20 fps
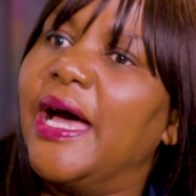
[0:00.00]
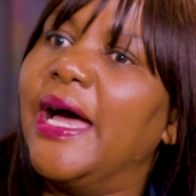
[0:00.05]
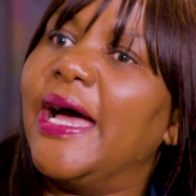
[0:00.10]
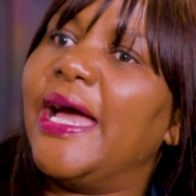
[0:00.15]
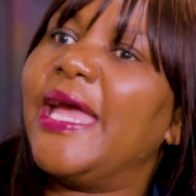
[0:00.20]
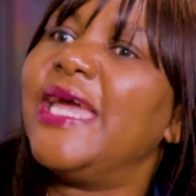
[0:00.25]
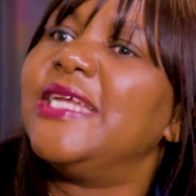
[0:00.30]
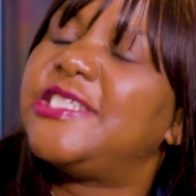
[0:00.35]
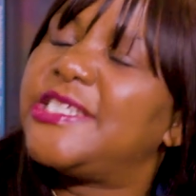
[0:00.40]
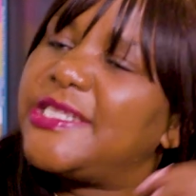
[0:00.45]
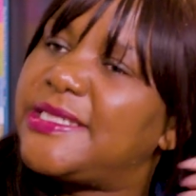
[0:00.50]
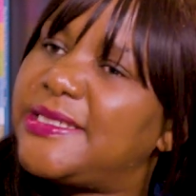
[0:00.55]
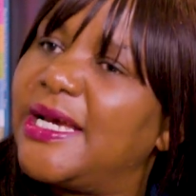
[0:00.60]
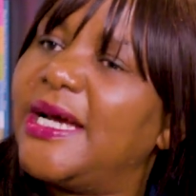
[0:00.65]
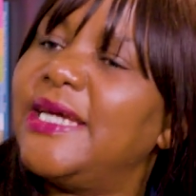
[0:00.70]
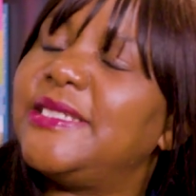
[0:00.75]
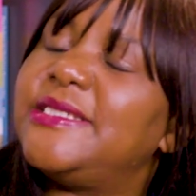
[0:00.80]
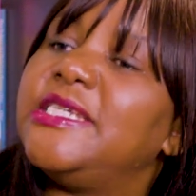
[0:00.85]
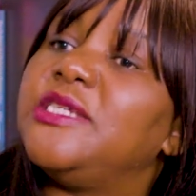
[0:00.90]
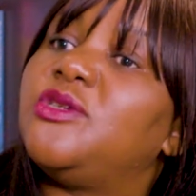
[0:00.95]
And
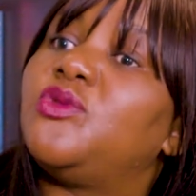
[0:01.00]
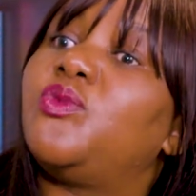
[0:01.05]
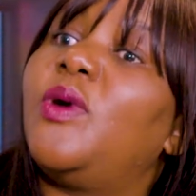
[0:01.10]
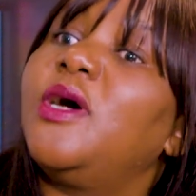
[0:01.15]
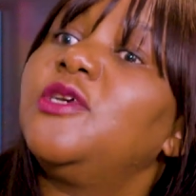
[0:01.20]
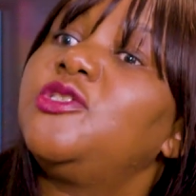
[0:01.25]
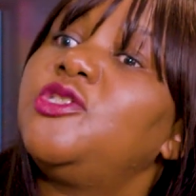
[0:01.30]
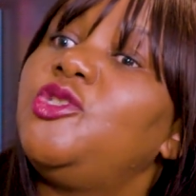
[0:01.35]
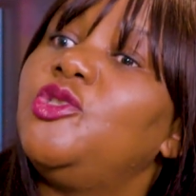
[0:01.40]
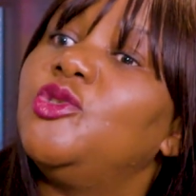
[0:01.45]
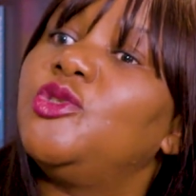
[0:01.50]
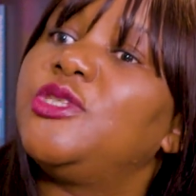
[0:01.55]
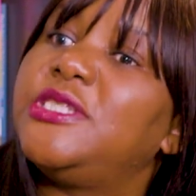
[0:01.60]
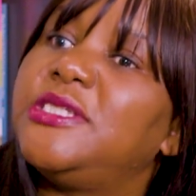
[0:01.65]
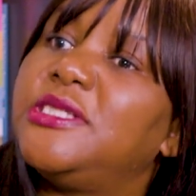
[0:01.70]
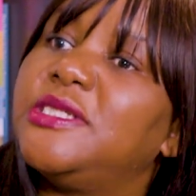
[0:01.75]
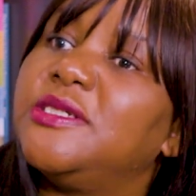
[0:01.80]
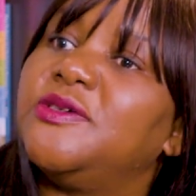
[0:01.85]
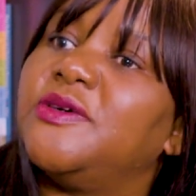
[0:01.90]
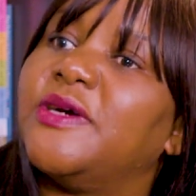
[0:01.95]
start it whilst you
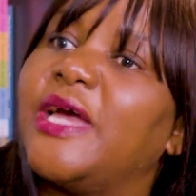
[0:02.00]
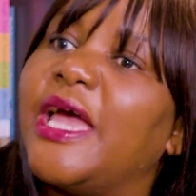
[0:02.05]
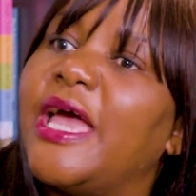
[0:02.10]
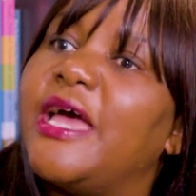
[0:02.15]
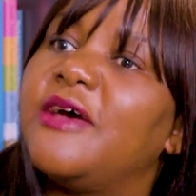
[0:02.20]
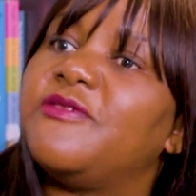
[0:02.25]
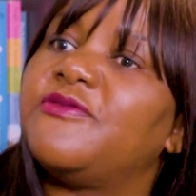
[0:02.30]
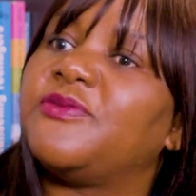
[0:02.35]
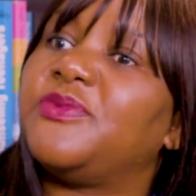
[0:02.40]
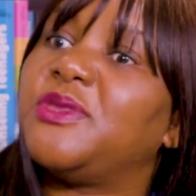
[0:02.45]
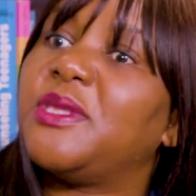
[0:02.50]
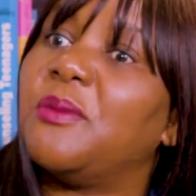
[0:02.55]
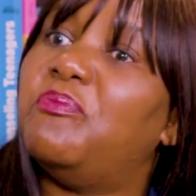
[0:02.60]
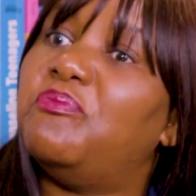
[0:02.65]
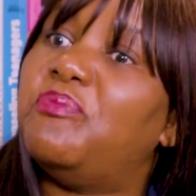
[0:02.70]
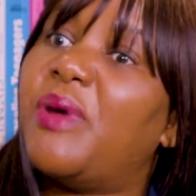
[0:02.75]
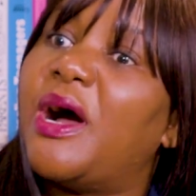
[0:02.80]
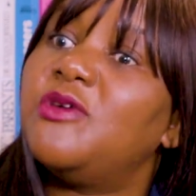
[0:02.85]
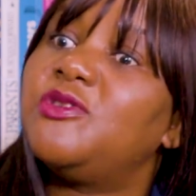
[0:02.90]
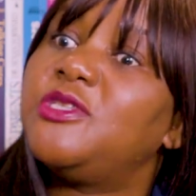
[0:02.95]
still have the
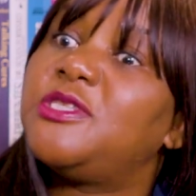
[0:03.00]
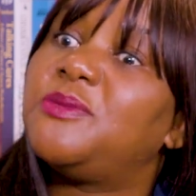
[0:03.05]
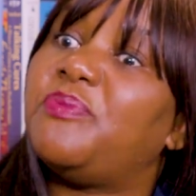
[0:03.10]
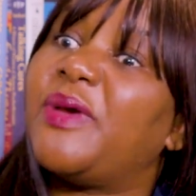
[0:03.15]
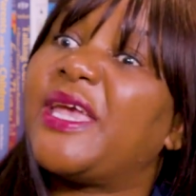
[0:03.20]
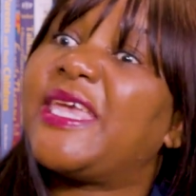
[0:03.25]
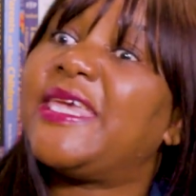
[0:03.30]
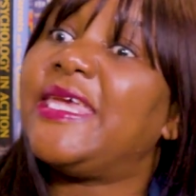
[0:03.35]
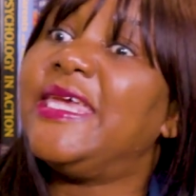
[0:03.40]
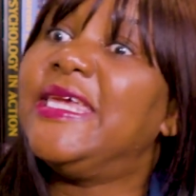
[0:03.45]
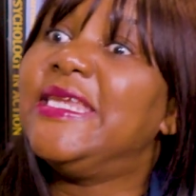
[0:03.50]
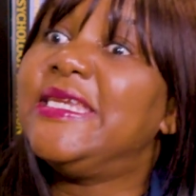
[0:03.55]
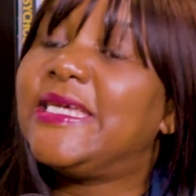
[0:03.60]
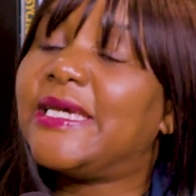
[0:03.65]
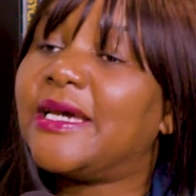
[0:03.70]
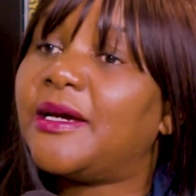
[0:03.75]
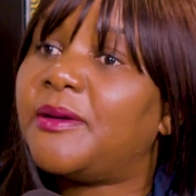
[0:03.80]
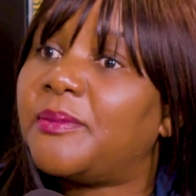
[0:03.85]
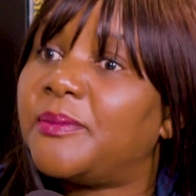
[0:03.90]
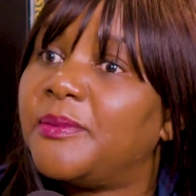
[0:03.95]
bounce back
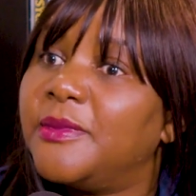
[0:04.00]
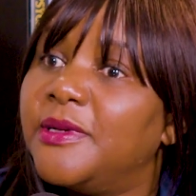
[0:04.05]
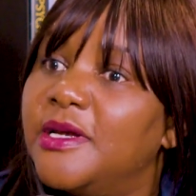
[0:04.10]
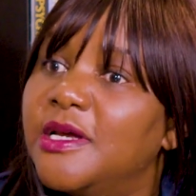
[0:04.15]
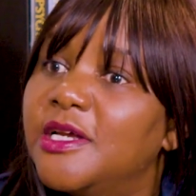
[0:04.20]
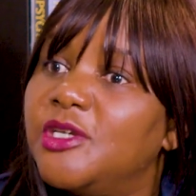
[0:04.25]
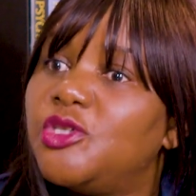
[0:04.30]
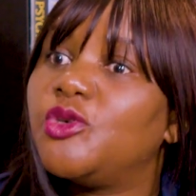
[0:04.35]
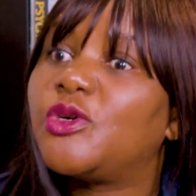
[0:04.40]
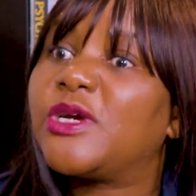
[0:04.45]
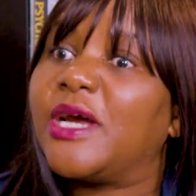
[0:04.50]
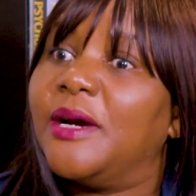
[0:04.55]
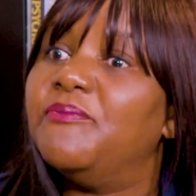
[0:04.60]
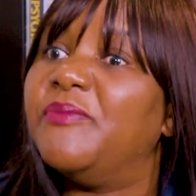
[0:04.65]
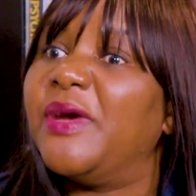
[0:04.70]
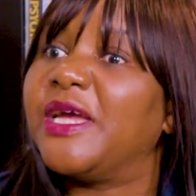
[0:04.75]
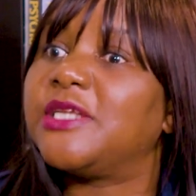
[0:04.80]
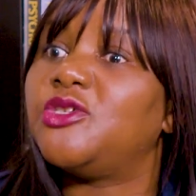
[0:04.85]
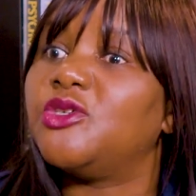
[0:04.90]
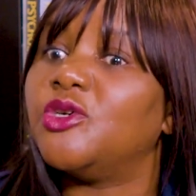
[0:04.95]
income to
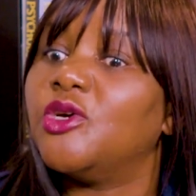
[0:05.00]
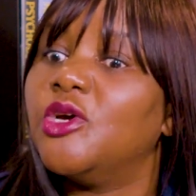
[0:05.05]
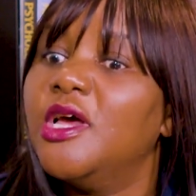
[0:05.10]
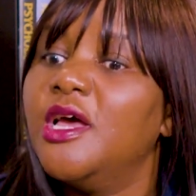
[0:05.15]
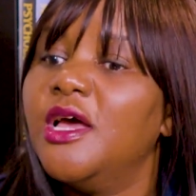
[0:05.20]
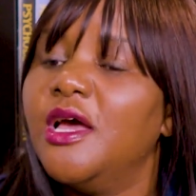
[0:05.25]
come back to.